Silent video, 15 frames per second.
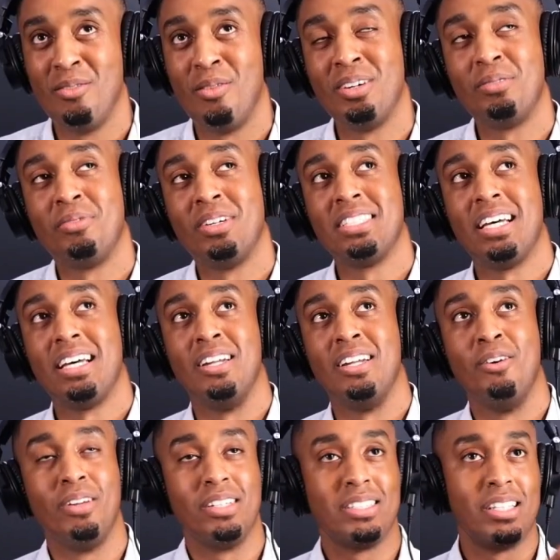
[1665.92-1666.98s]
Once I
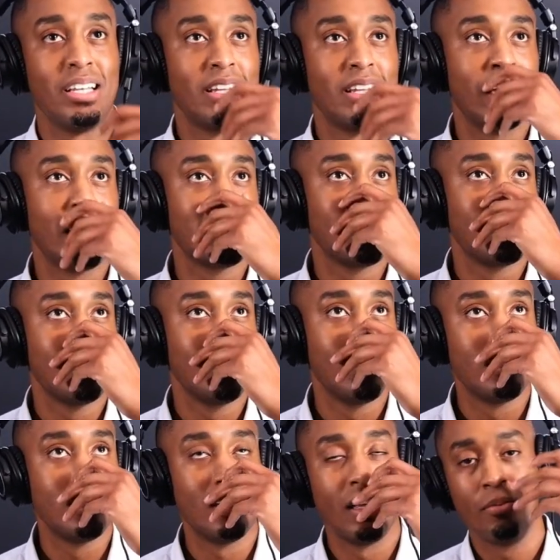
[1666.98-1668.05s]
noticed that, like,
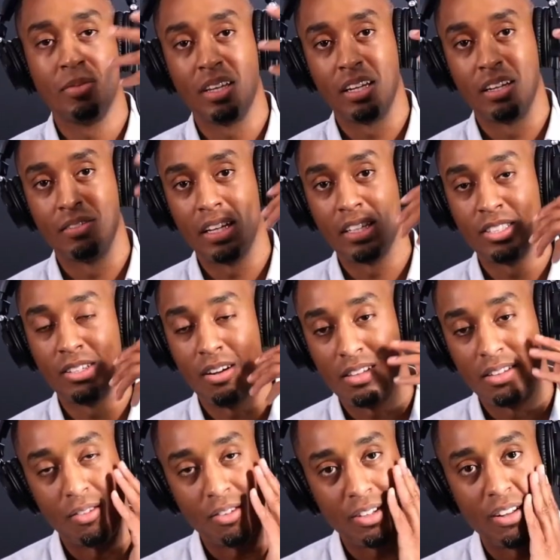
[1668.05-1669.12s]
I'm thinking of like
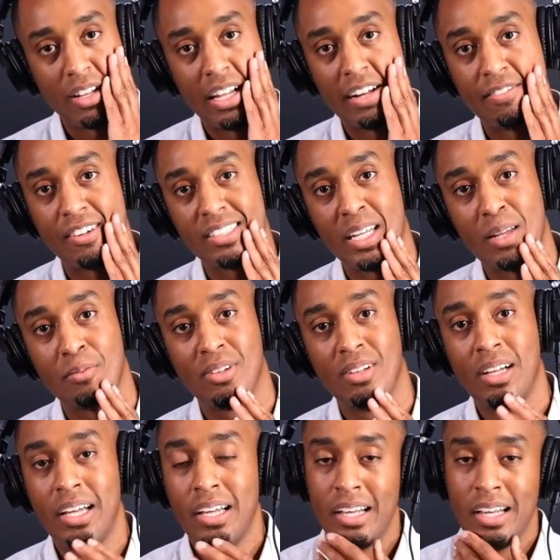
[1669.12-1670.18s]
Charlotte, North Carolina, for example.
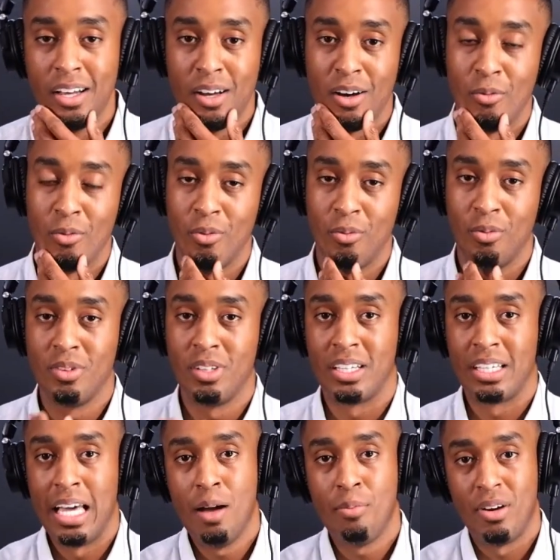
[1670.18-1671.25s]
The
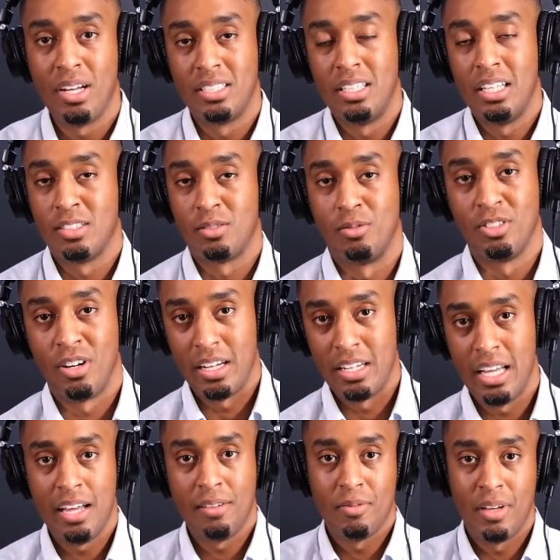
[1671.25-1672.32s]
cap rates things were trading
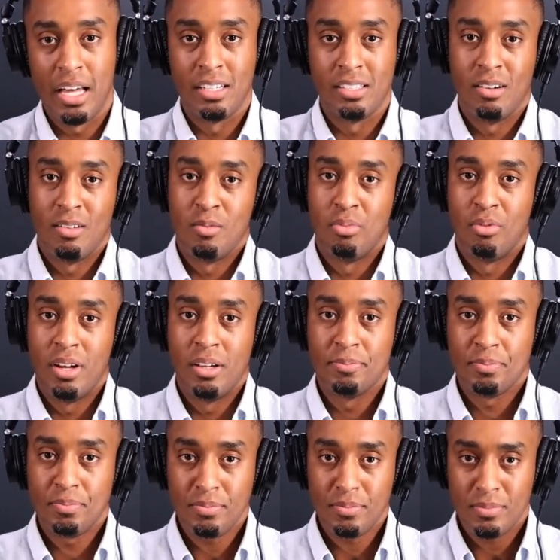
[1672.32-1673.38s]
at a certain point
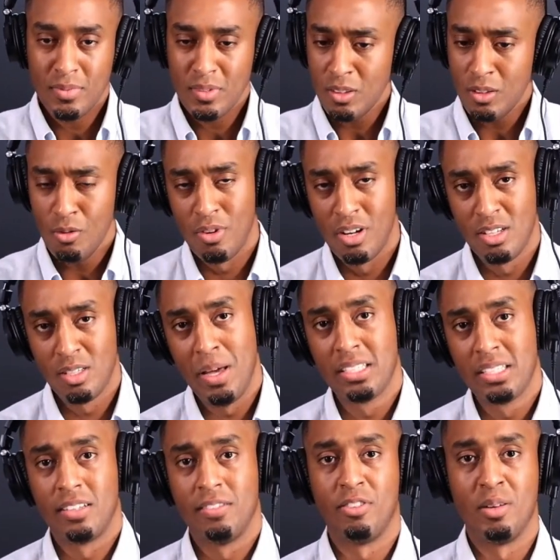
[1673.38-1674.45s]
when it was
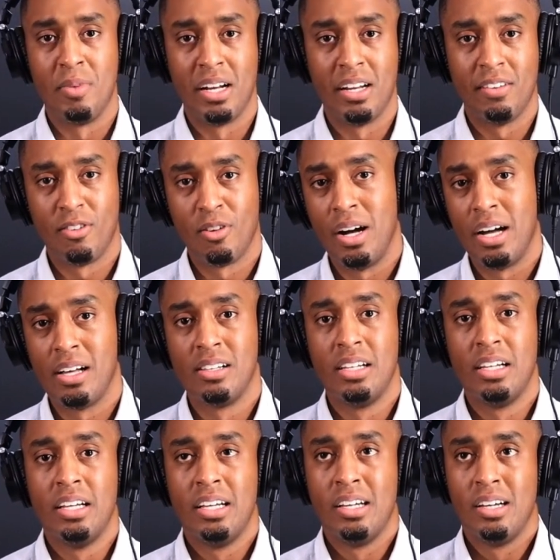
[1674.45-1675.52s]
basically free money for a while
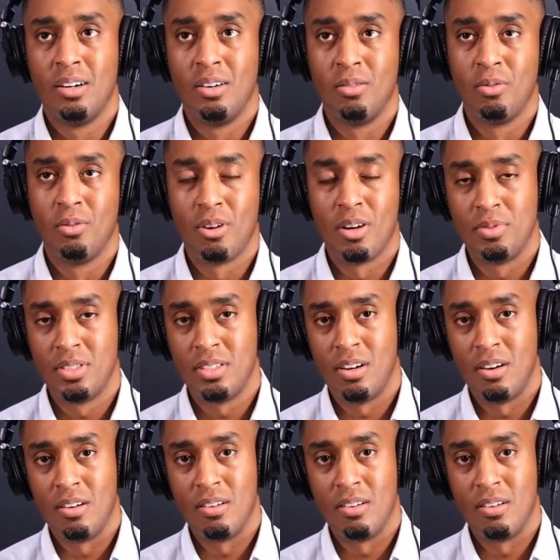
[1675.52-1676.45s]
were absurd.